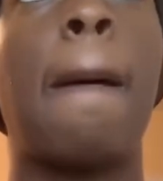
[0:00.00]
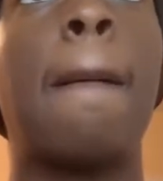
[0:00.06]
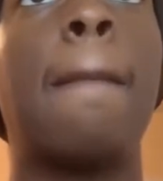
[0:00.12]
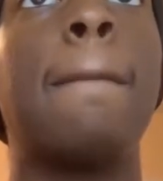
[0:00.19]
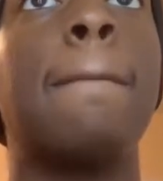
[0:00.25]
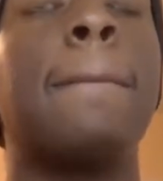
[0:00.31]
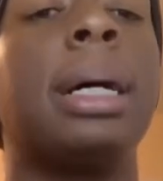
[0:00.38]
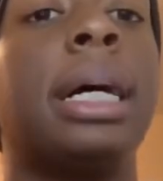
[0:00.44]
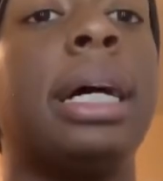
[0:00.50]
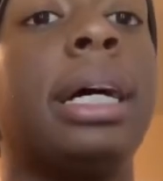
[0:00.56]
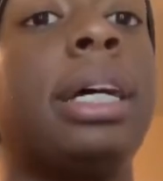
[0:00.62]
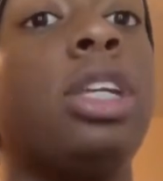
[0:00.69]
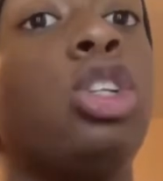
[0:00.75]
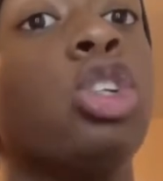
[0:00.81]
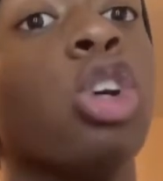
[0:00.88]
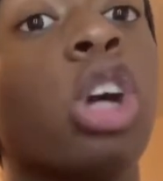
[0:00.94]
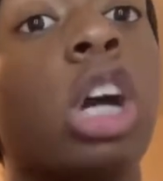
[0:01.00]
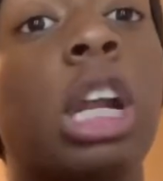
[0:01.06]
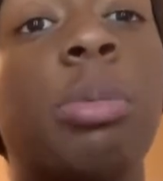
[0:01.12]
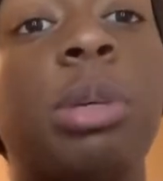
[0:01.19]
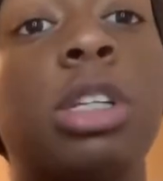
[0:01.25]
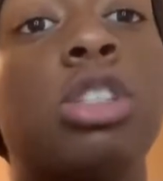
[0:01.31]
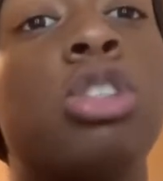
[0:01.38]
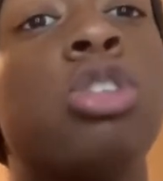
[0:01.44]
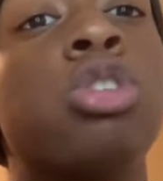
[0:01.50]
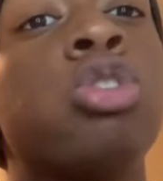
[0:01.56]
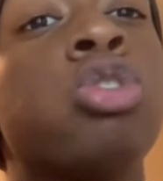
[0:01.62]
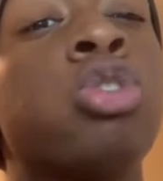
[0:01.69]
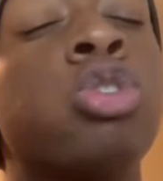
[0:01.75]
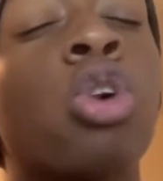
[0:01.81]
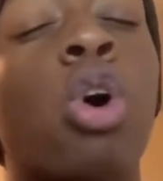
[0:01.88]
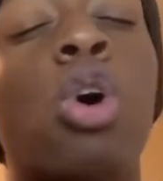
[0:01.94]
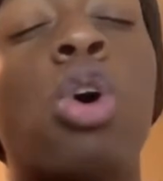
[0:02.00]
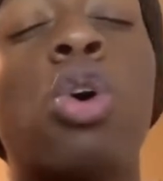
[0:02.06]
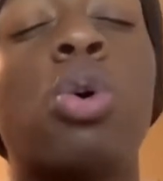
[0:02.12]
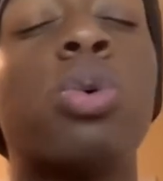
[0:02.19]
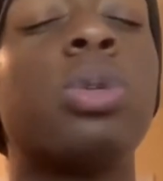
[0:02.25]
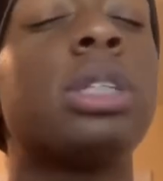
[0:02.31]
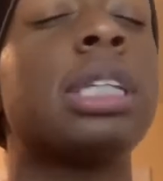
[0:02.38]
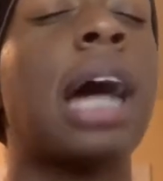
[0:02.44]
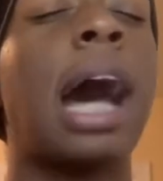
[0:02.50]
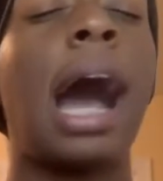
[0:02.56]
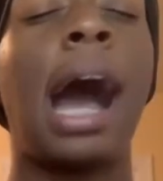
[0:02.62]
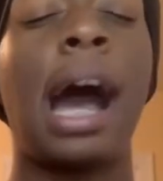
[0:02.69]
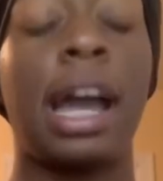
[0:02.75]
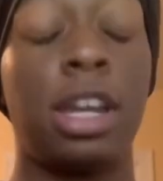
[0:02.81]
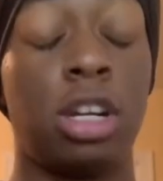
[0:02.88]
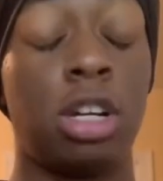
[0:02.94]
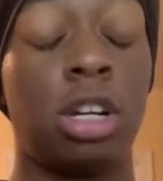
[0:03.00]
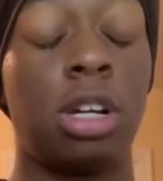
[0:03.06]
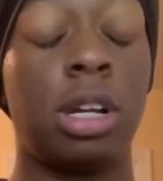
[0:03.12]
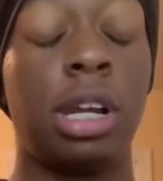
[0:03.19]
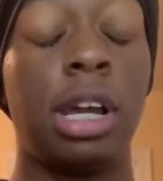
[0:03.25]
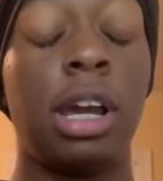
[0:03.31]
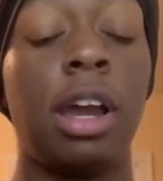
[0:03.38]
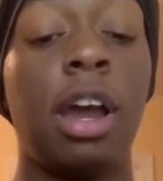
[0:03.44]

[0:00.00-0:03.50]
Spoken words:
But you're going to be so tired